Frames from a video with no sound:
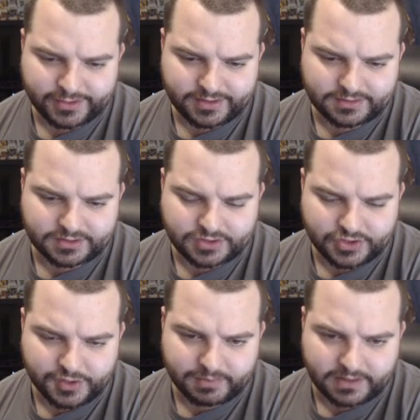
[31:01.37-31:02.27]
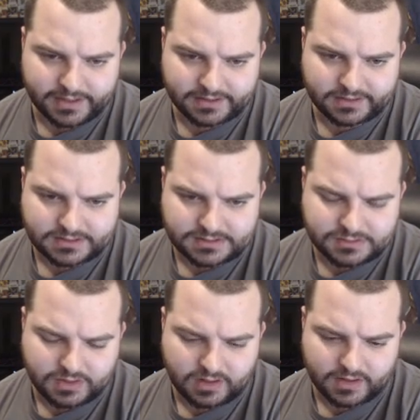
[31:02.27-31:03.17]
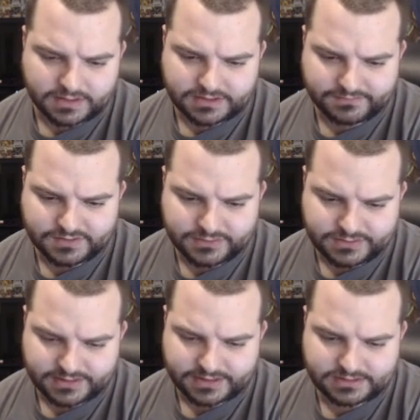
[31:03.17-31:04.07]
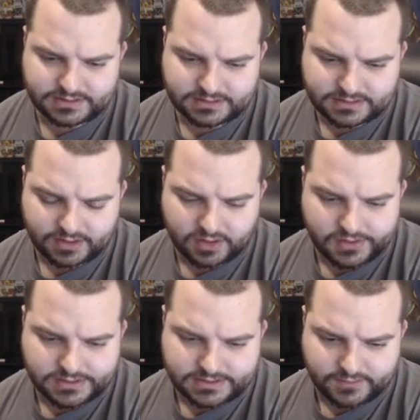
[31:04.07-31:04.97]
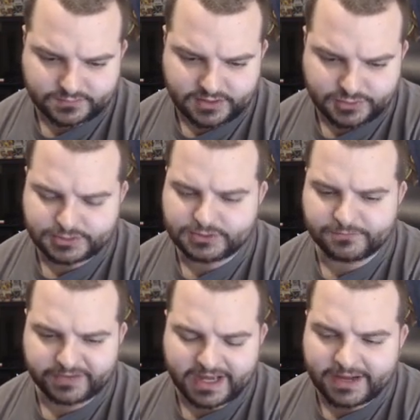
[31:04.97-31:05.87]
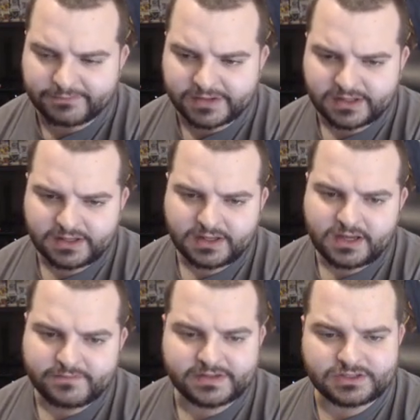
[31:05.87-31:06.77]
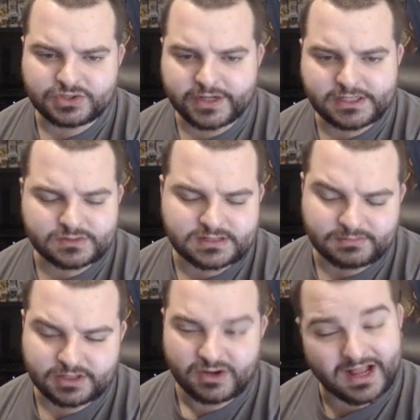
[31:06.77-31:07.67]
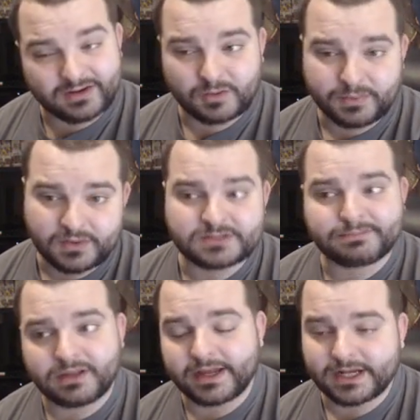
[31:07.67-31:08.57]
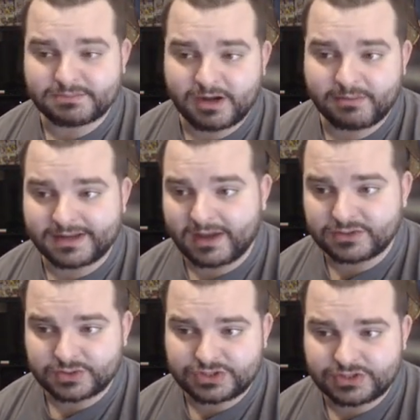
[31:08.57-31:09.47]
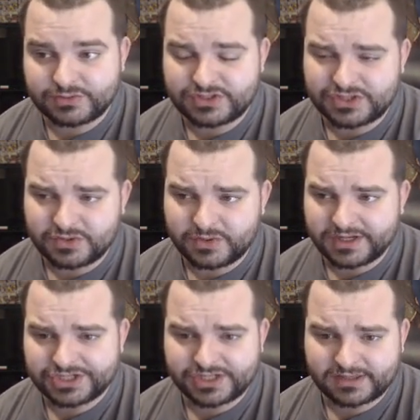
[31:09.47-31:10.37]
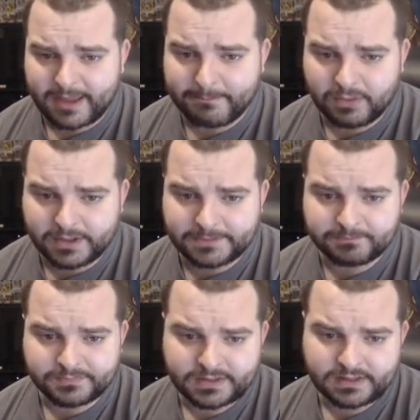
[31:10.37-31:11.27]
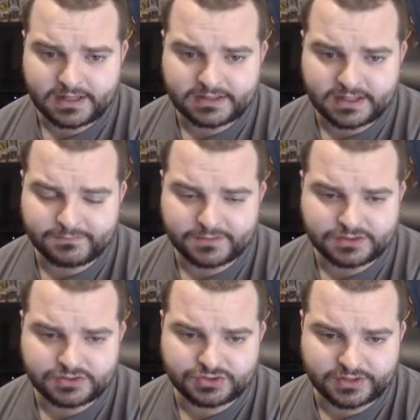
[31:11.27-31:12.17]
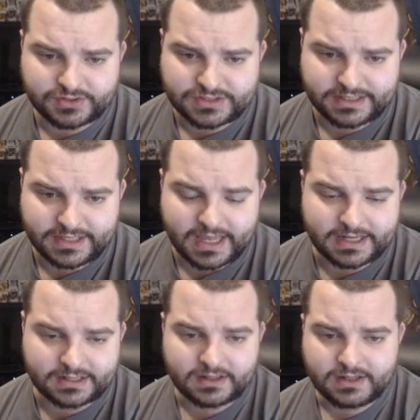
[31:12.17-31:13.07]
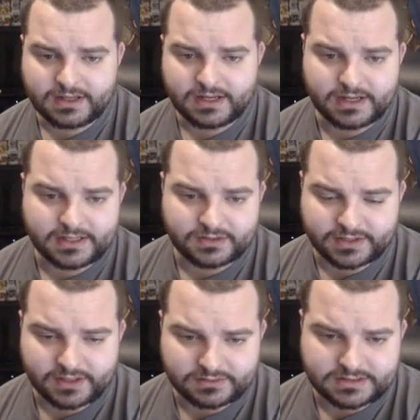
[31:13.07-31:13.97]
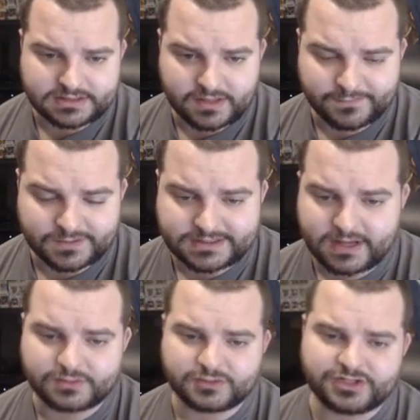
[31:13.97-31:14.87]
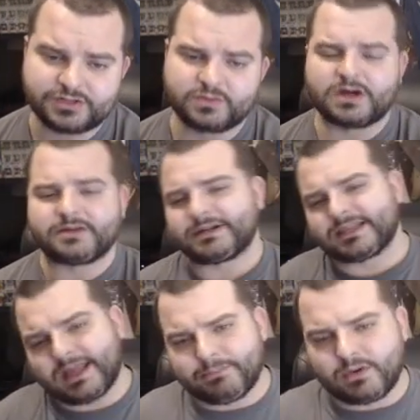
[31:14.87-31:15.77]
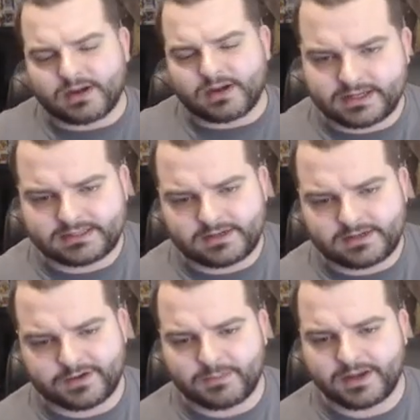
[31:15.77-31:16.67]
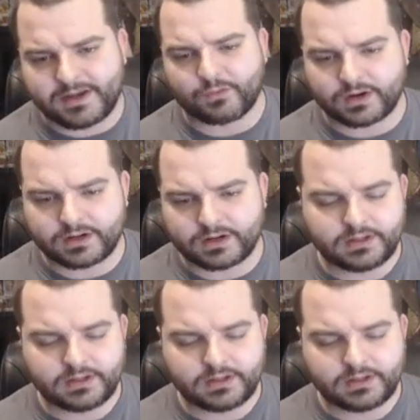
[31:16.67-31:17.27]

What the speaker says: it on the turn you play it, that's 2 cards. You have a 2/6. It's going to hurt itself down to a 2/5. If it trades with something your aggro opponent is playing, it's probably down to a 2/2-ish at that point. And then if it triggers again, it either killed itself or it's down to a 2/1. But at that point, I think it did a fair amount of work.